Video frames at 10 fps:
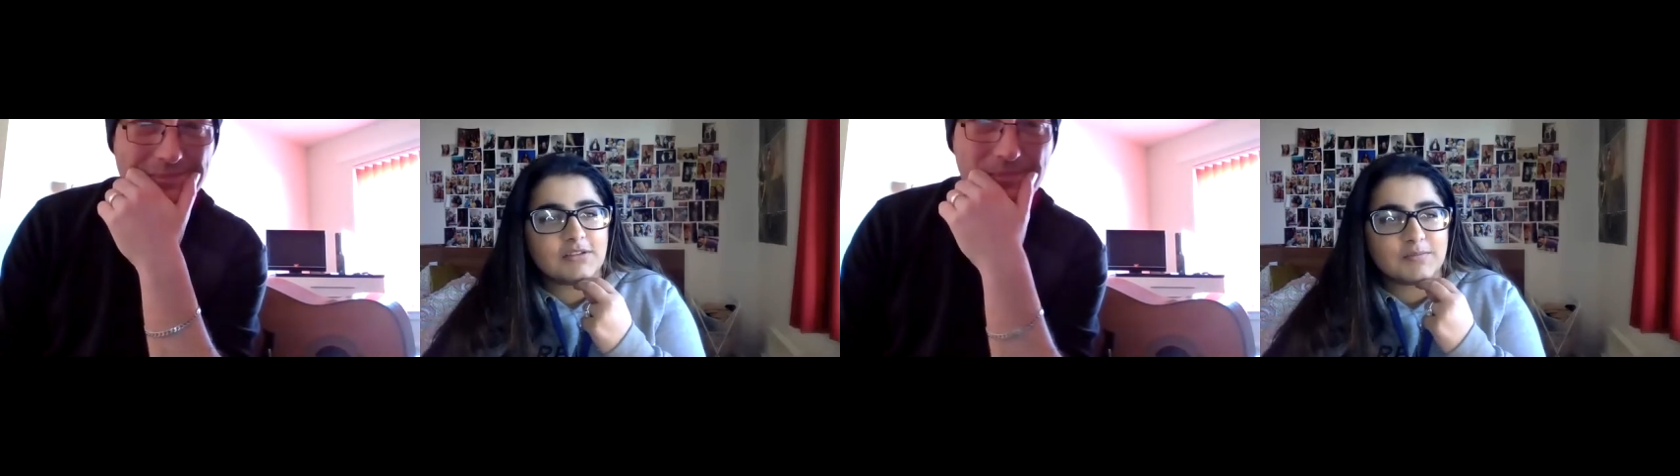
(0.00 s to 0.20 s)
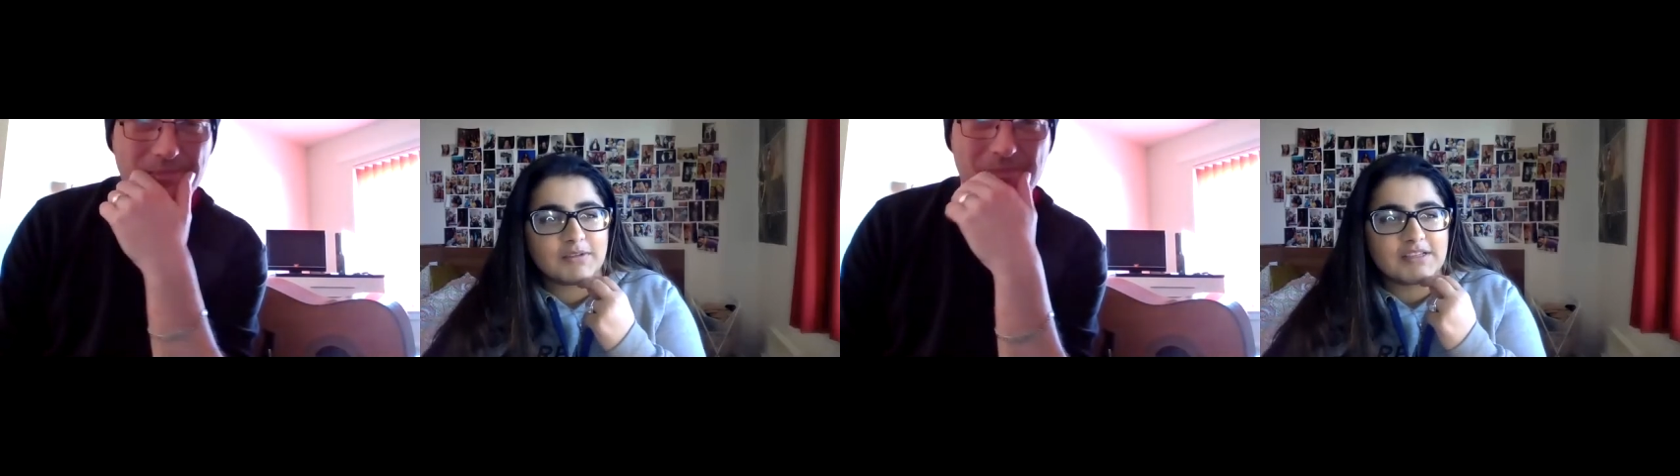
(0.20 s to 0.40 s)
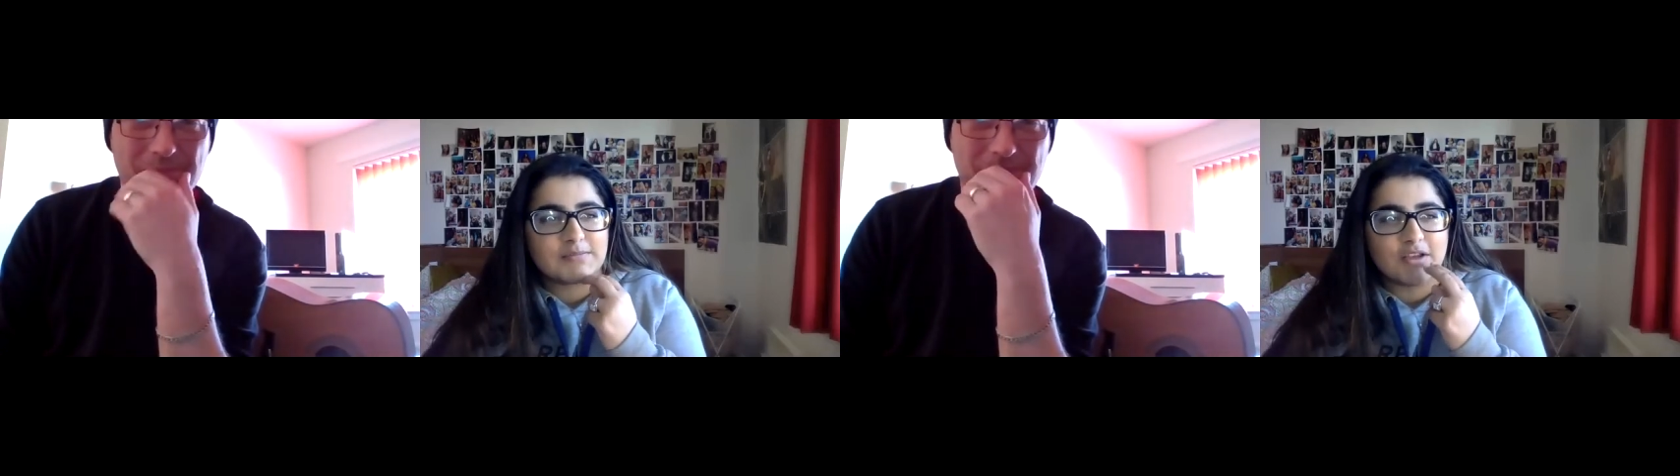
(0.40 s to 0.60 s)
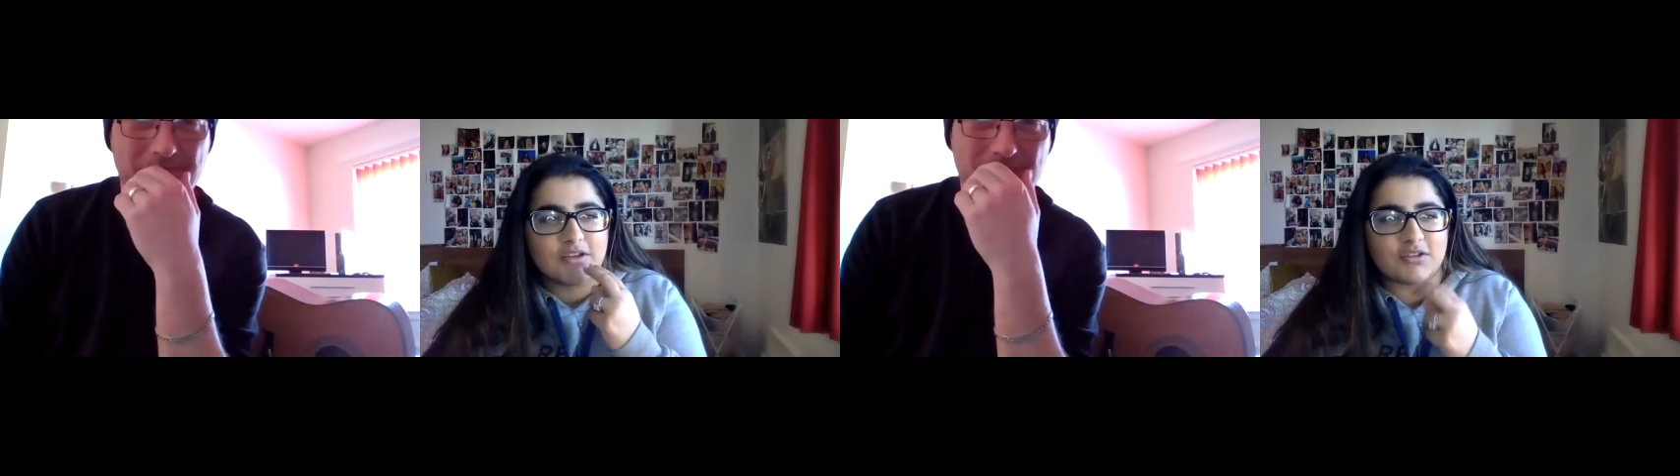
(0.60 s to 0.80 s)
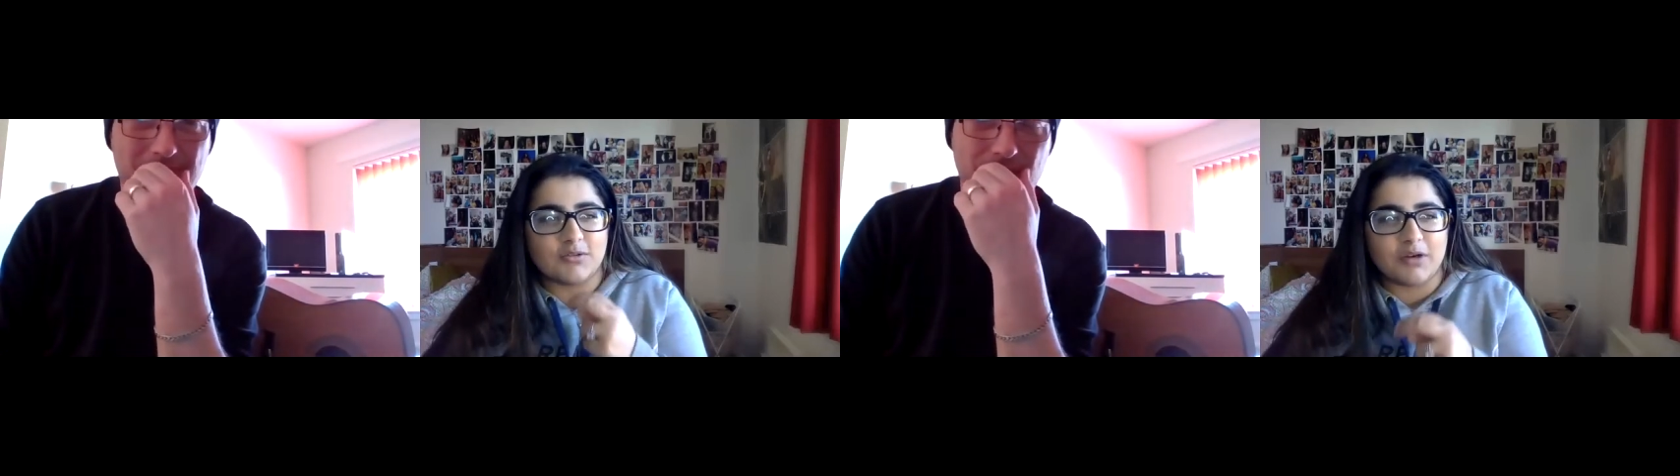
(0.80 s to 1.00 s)
to be,
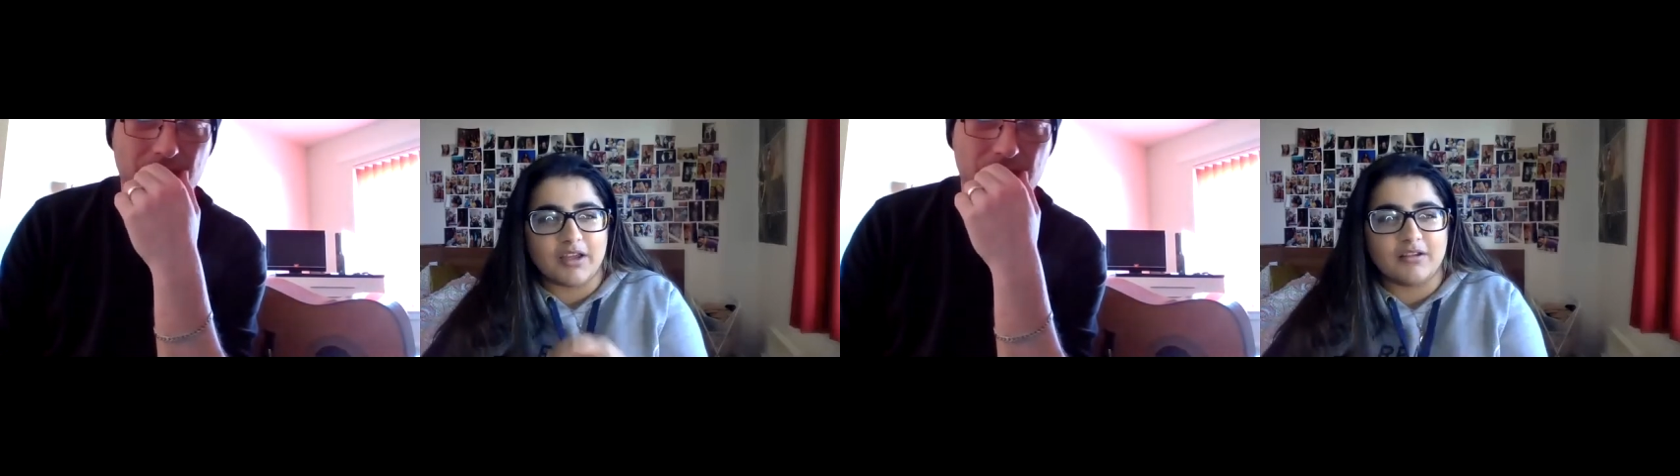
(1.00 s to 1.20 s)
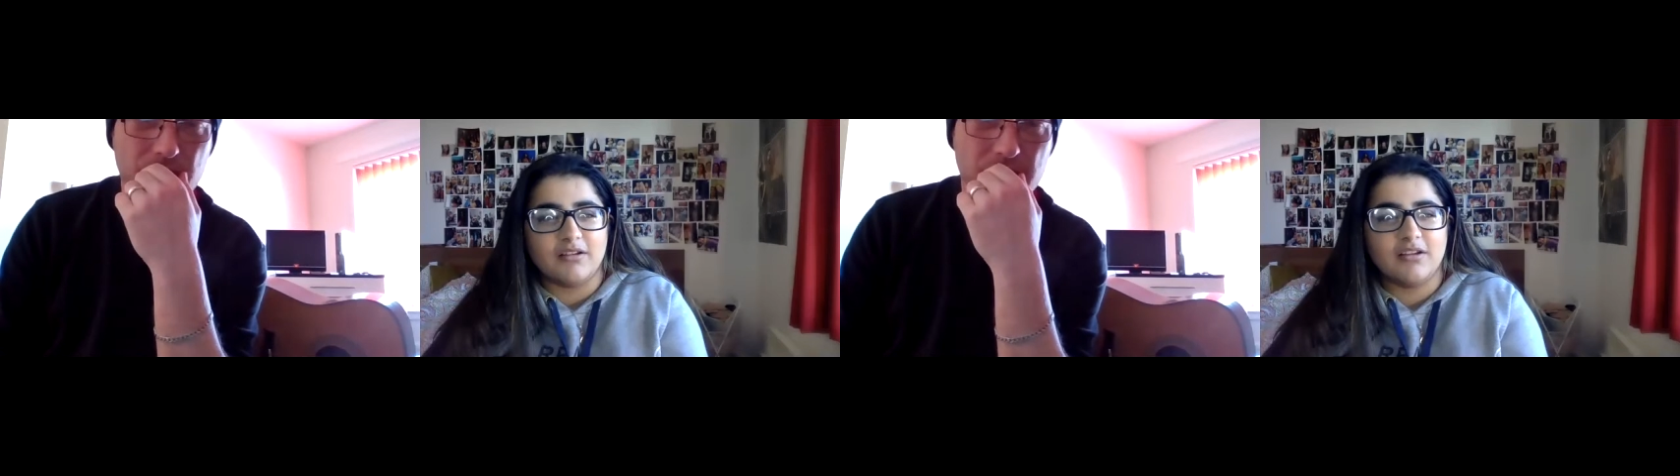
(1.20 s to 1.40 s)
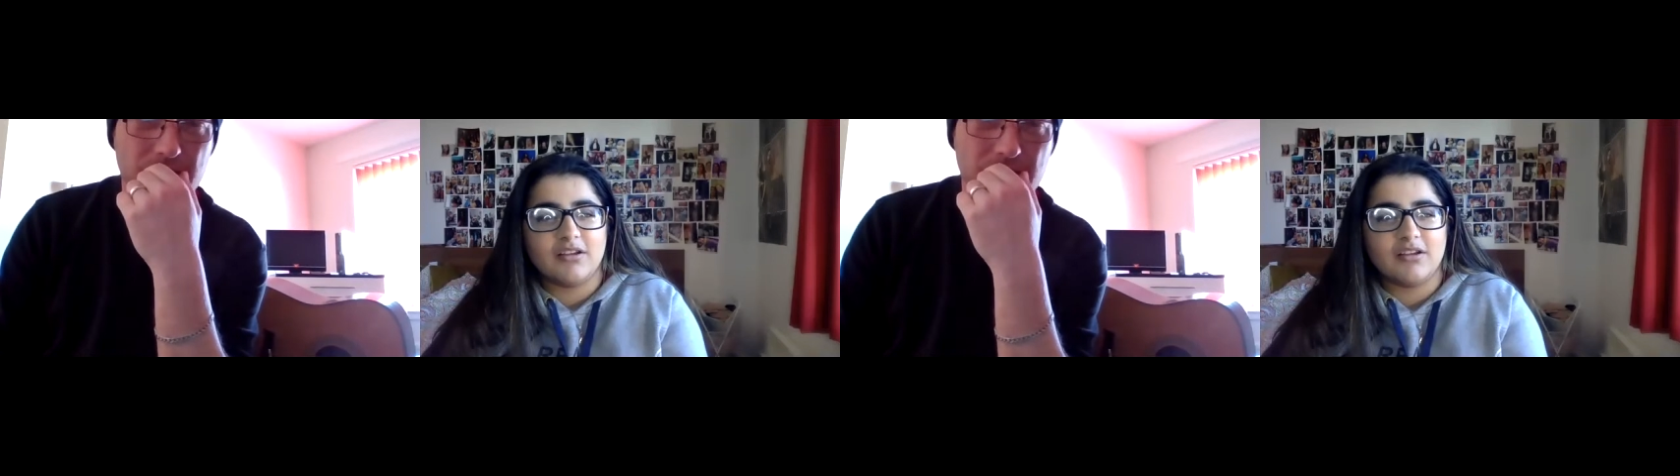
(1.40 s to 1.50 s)
especially when